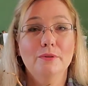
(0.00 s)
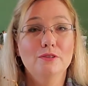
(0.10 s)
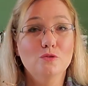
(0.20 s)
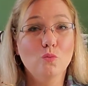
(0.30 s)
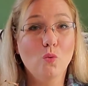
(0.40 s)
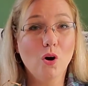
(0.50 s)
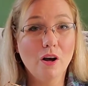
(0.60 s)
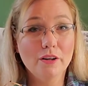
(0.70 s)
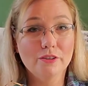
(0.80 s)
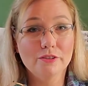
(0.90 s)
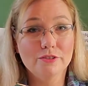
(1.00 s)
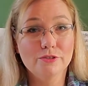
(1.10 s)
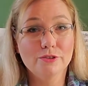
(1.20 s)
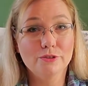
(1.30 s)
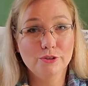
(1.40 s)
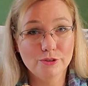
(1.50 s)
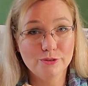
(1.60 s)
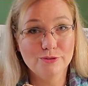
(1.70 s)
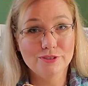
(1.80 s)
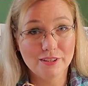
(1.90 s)
much water do you
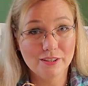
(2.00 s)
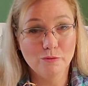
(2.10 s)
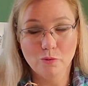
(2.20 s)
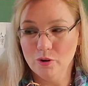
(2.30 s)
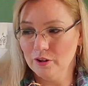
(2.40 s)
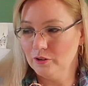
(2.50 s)
use in water